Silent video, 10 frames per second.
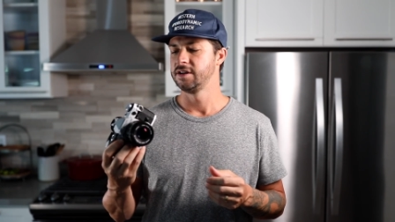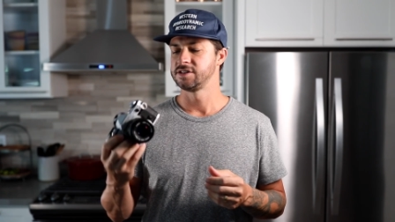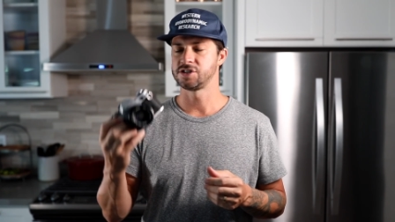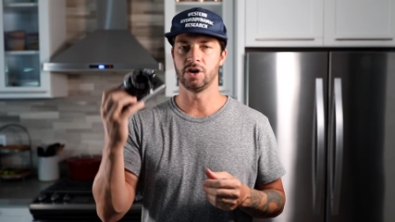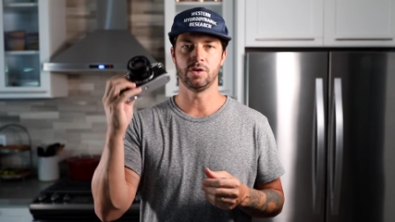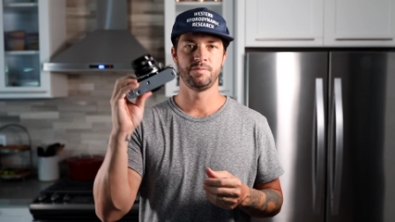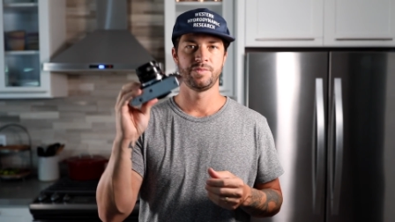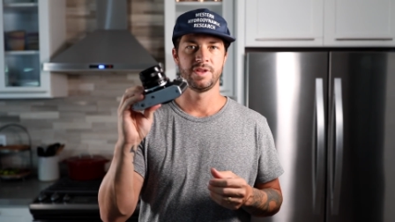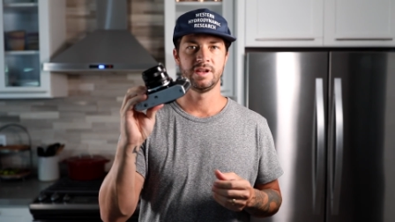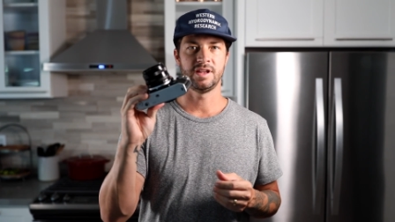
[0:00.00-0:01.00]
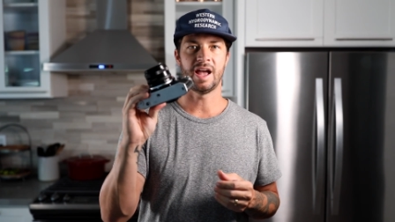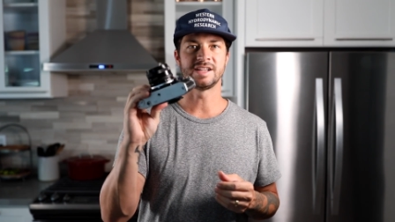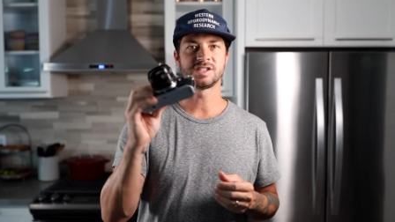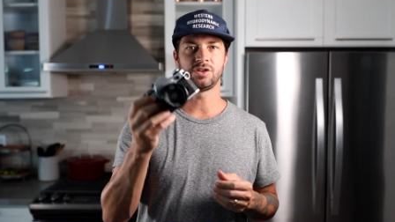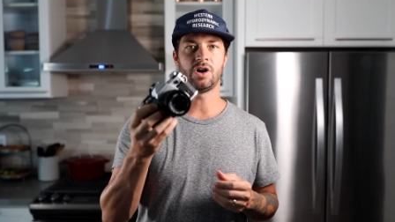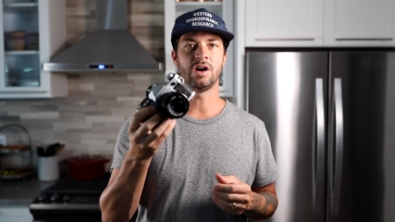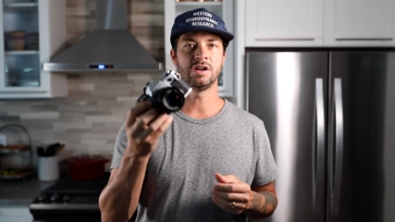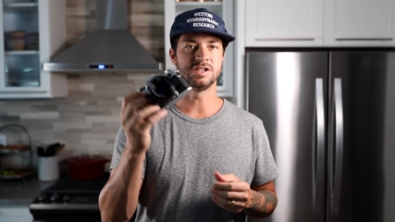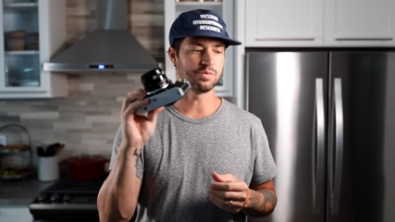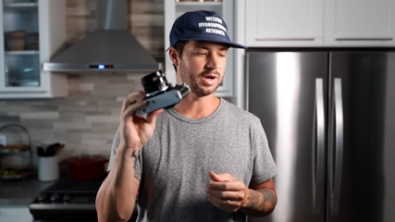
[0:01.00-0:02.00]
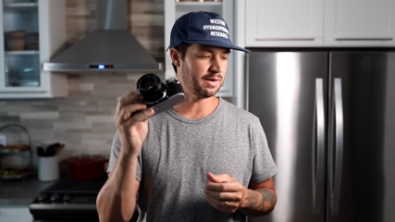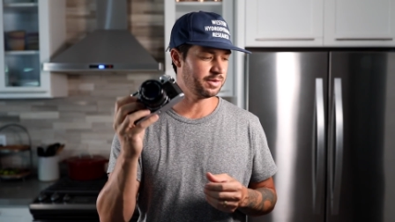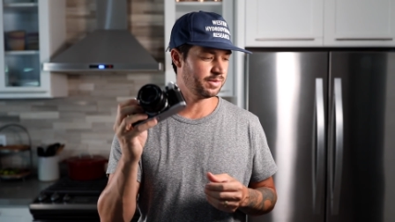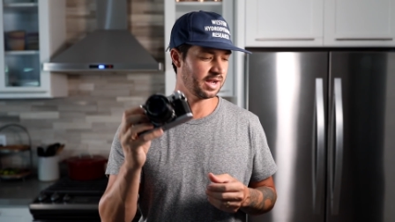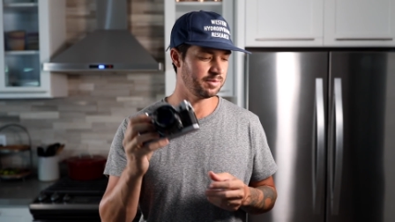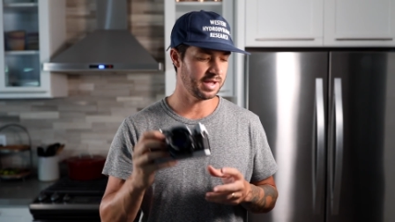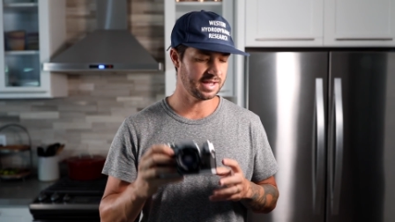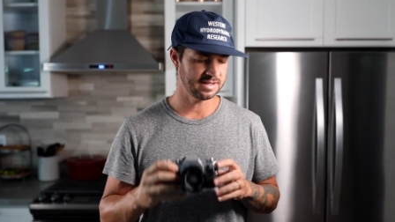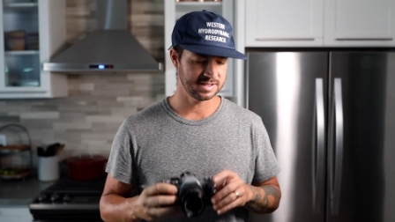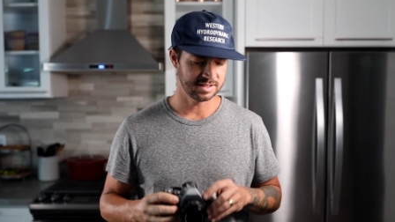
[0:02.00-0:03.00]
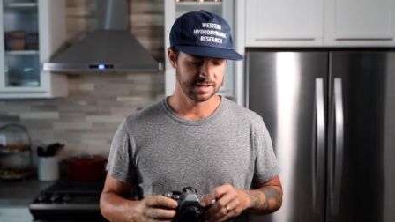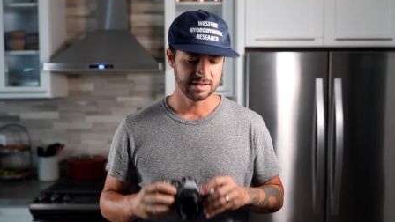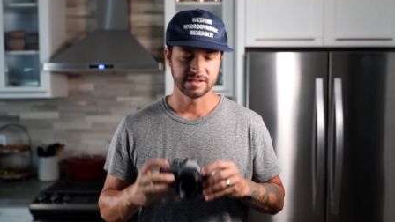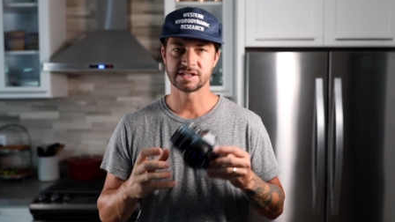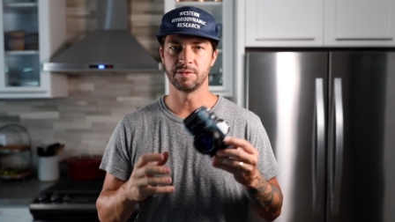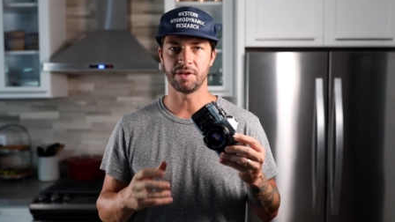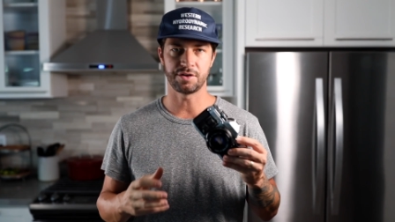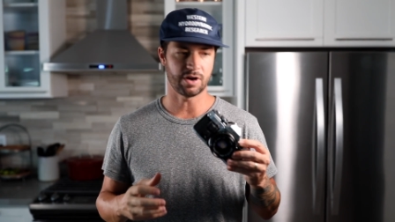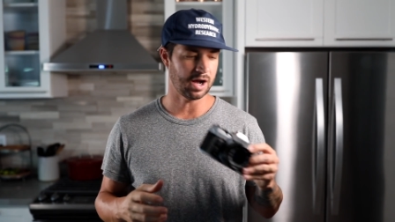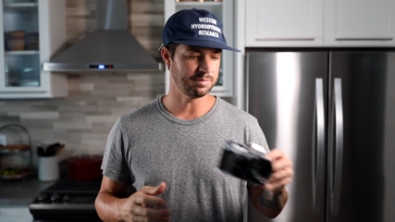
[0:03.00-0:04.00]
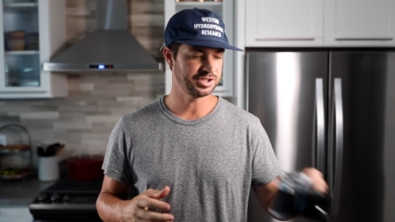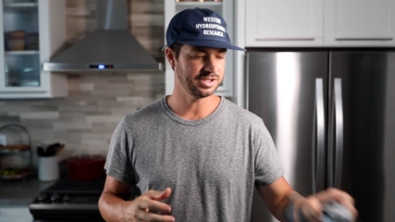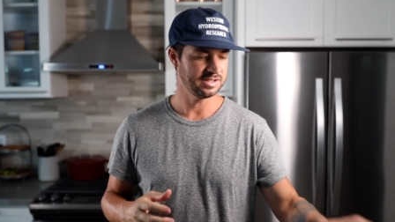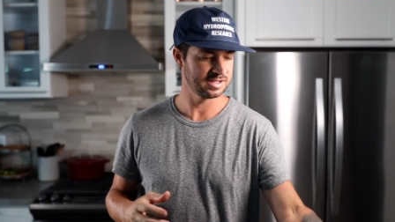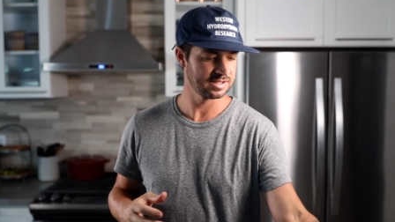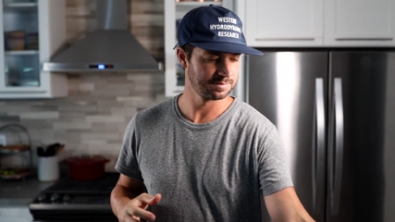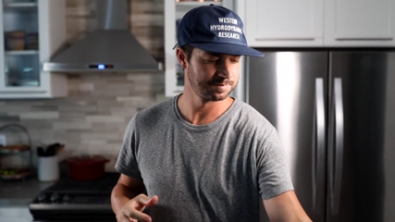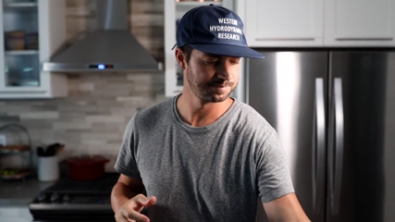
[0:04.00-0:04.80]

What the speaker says: So SLR is what I would recommend. Some other options.